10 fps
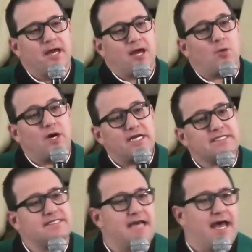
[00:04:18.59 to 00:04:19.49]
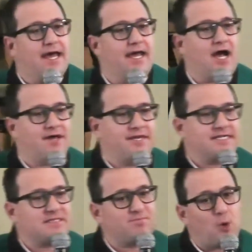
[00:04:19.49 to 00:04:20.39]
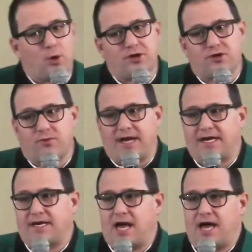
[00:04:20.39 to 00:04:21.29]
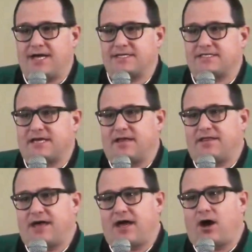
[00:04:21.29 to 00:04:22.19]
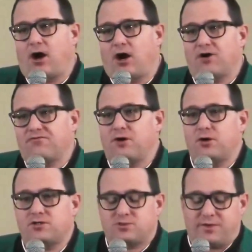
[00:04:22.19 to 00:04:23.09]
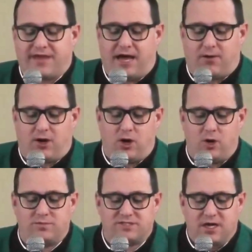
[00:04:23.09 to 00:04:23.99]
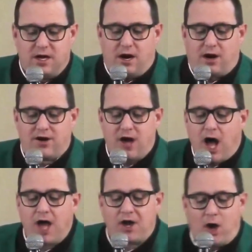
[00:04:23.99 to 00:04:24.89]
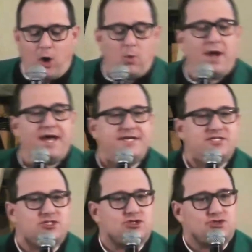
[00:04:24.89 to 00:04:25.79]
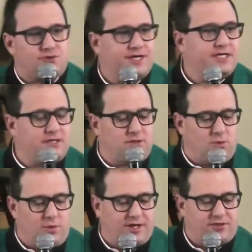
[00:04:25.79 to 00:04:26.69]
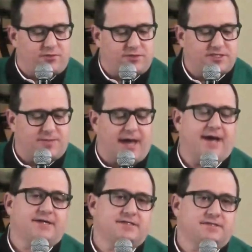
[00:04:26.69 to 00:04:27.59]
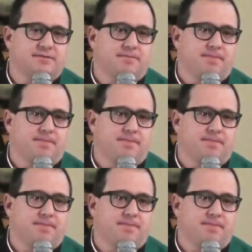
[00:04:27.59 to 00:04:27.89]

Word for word: And I want to say, I think it's important to recognize that our folks without homes are not always treated with respect.